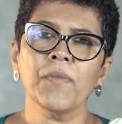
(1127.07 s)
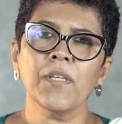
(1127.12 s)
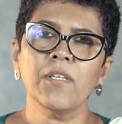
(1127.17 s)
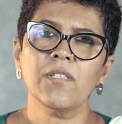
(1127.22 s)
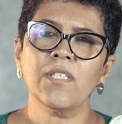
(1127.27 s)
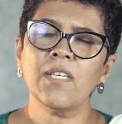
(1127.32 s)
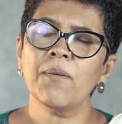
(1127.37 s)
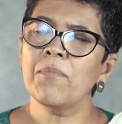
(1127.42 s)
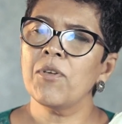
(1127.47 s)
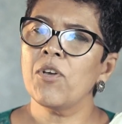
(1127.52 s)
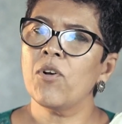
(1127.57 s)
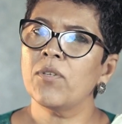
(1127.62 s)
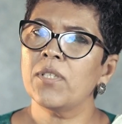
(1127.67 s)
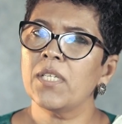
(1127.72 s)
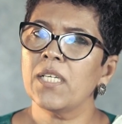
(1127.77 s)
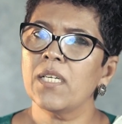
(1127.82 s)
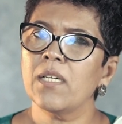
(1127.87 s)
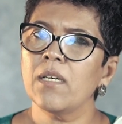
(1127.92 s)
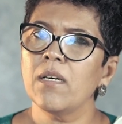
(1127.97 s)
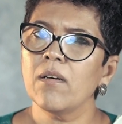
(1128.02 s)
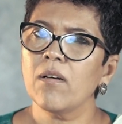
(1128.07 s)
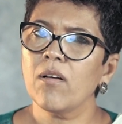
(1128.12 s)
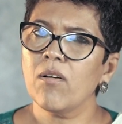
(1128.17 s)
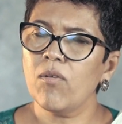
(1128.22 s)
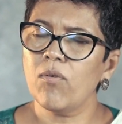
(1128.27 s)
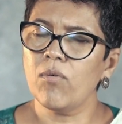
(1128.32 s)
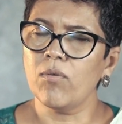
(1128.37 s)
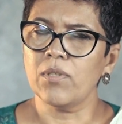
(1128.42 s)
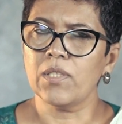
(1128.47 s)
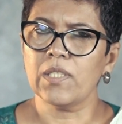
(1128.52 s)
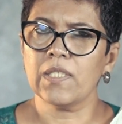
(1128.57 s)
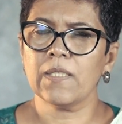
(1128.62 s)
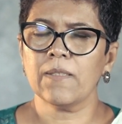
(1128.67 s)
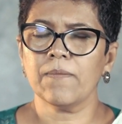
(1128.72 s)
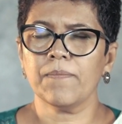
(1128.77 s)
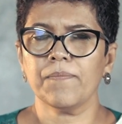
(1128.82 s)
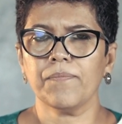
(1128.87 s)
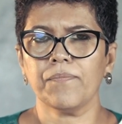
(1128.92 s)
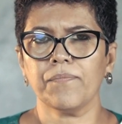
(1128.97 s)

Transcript: semiotic codes.